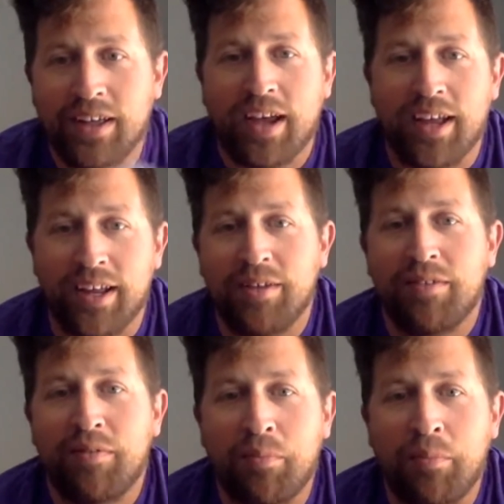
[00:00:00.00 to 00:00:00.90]
kind of
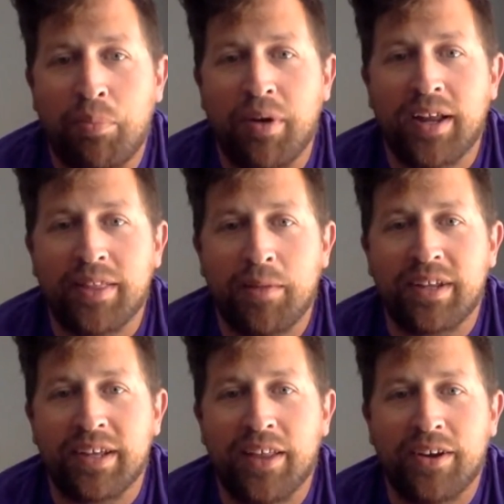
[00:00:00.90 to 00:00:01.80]
bring them
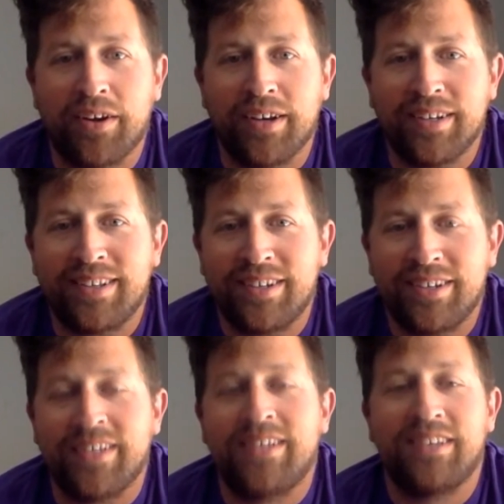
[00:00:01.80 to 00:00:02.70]
together and
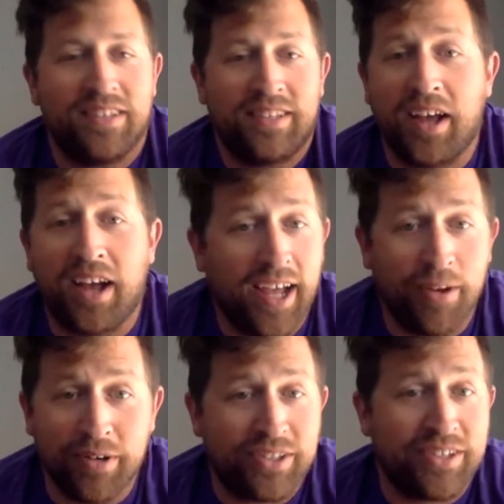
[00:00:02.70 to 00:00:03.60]
just say hi,
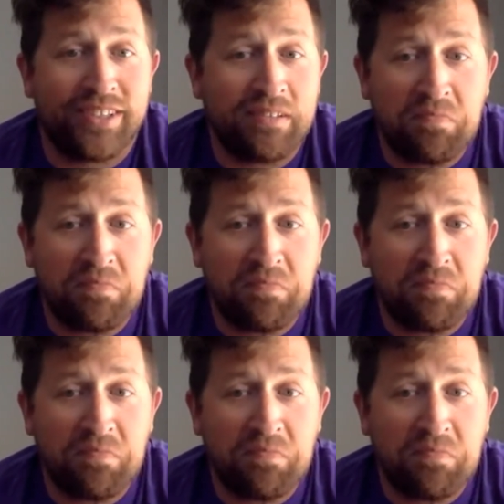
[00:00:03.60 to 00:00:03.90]
which